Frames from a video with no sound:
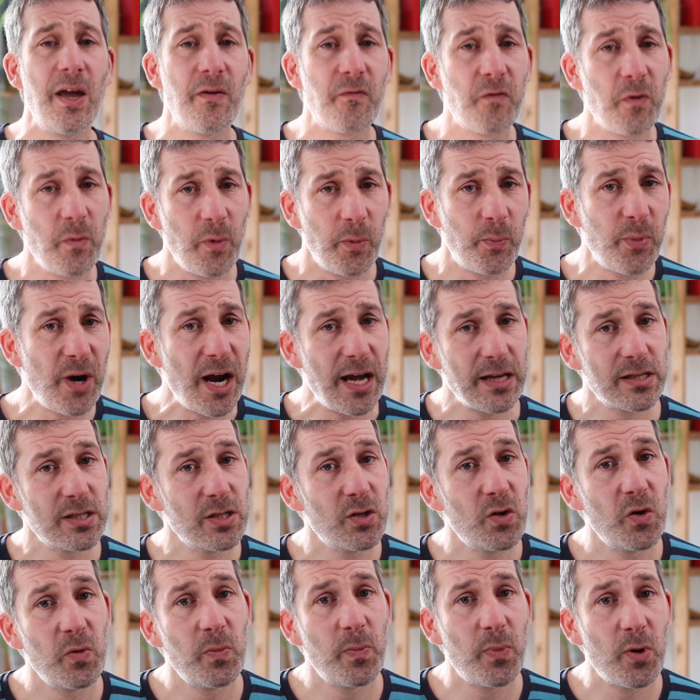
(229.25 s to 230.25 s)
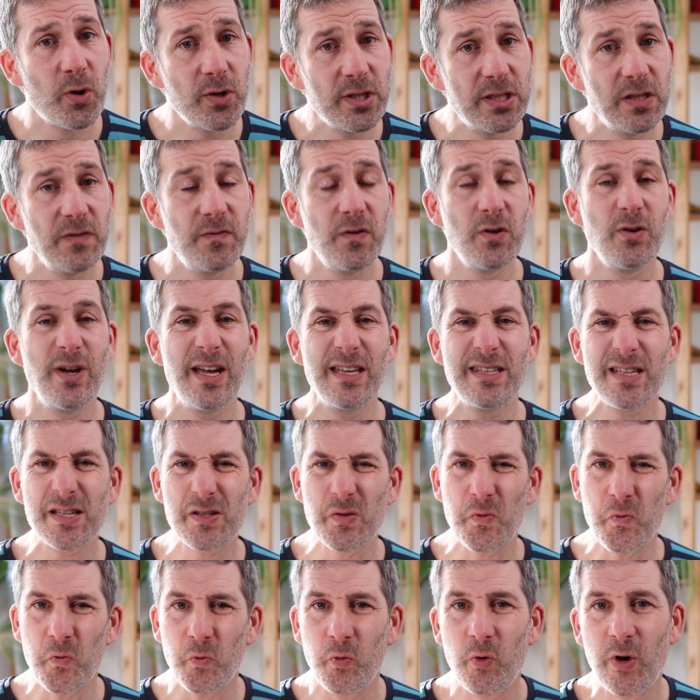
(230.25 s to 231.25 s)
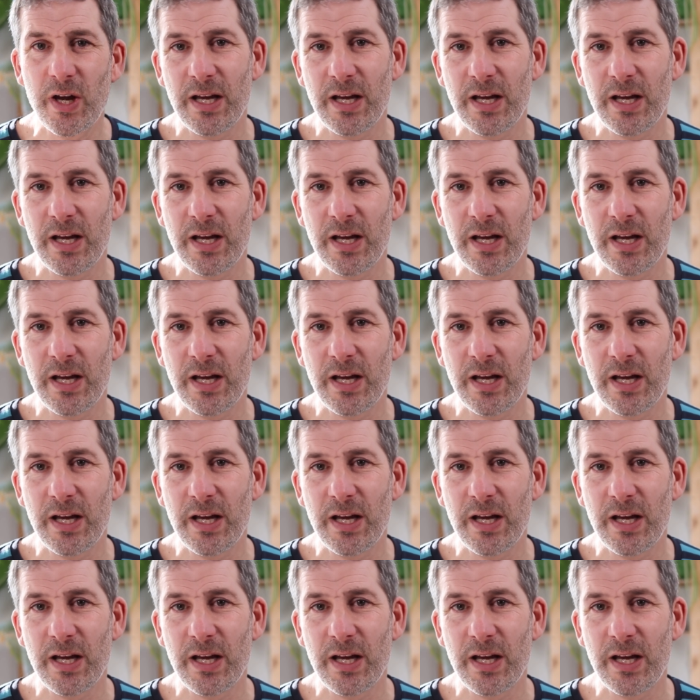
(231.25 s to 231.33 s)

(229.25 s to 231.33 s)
from a practical point of view, it doesn't